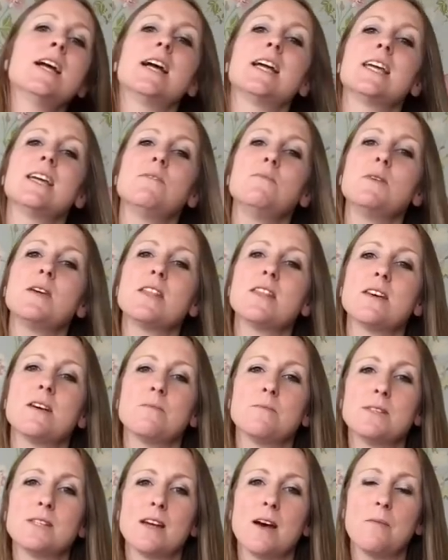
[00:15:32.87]
and give me a
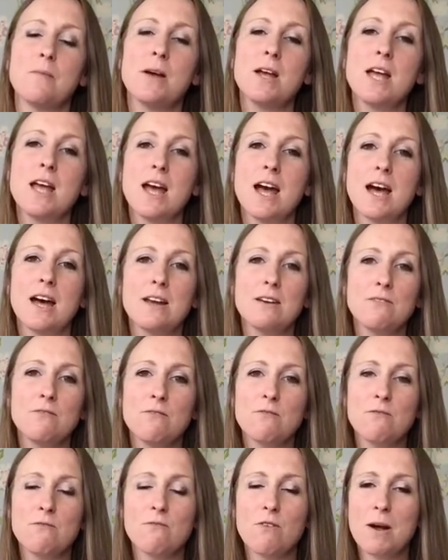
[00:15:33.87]
thumbs up and
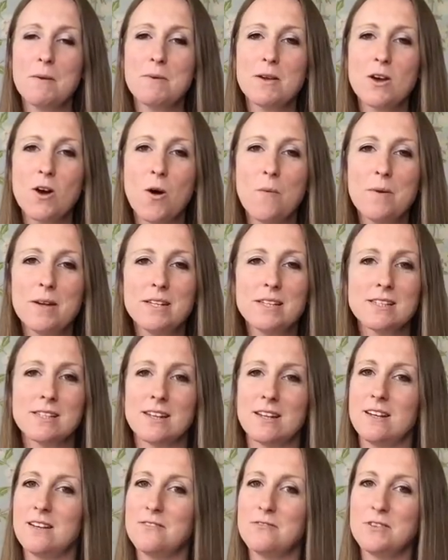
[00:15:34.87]
write me comments.
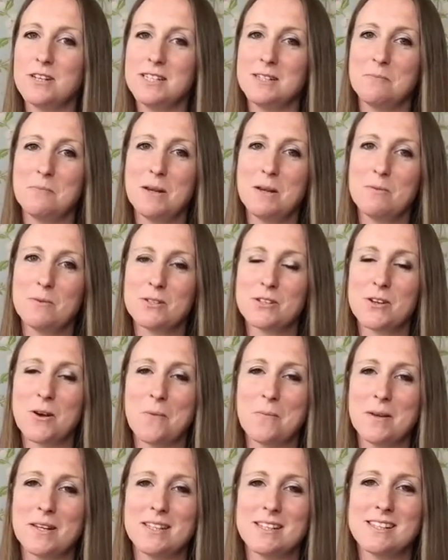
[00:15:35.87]
I love reading people's
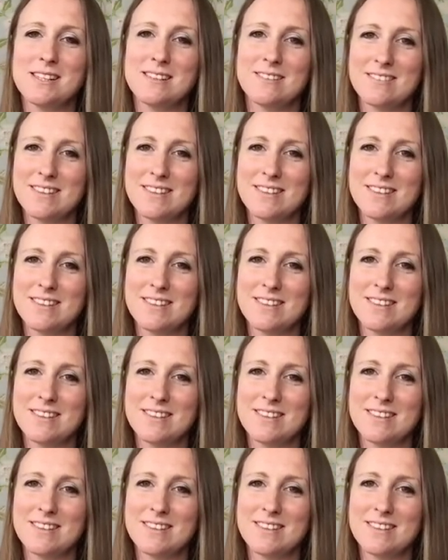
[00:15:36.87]
comments.